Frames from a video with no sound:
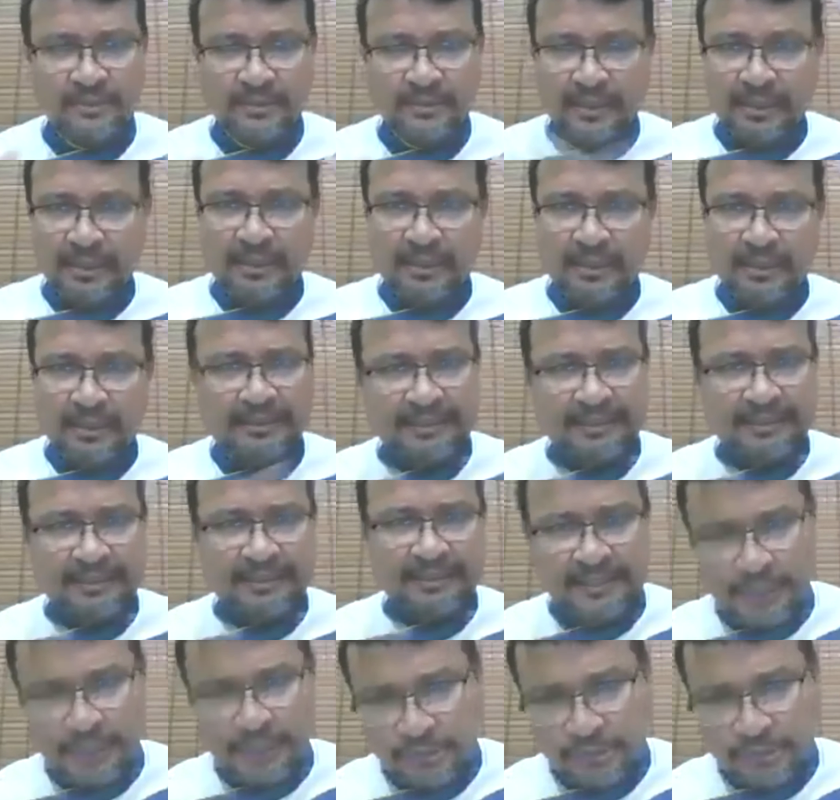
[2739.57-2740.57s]
cut it into
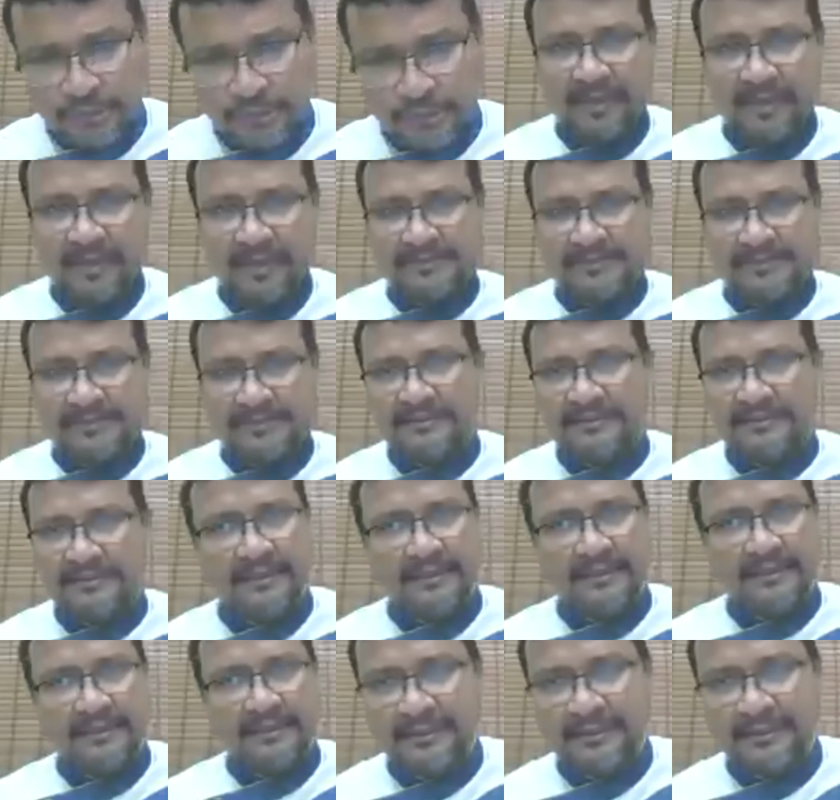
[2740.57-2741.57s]
small bits.
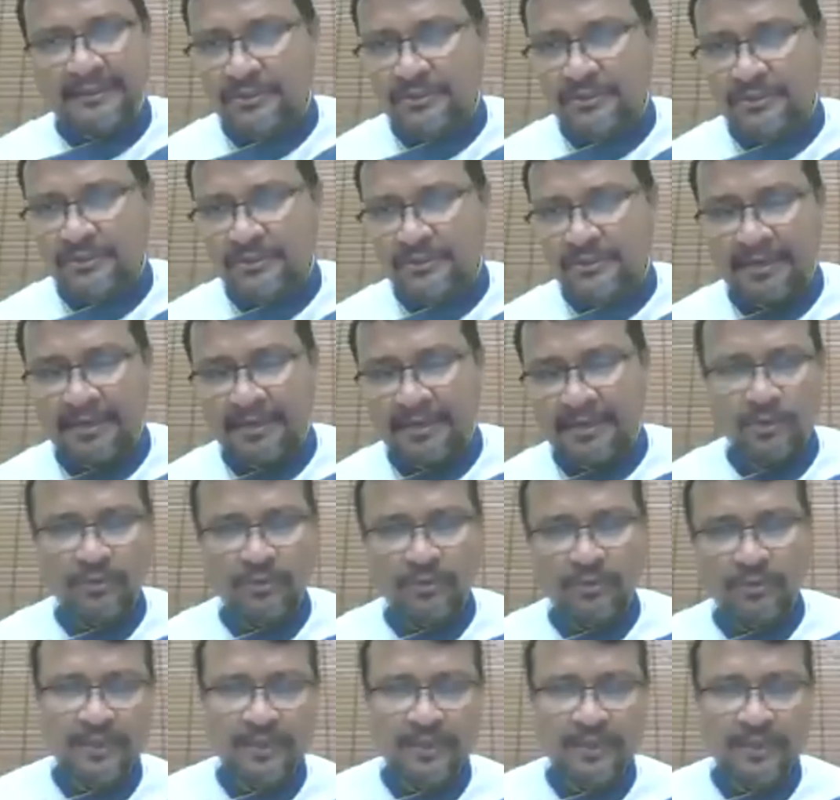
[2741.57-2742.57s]
That can also add
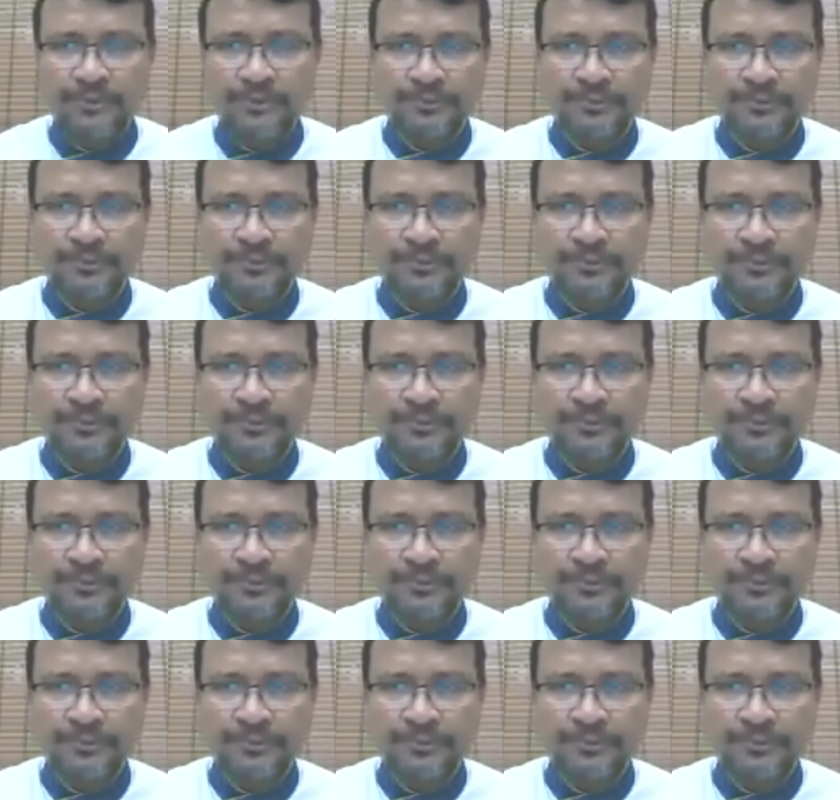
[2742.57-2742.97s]
more value.